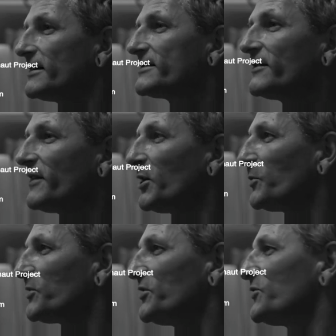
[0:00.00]
has
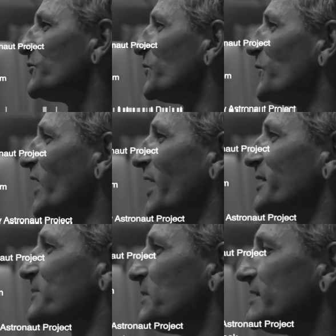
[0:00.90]
developed into a
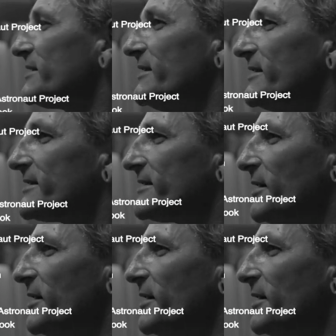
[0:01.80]
flying species.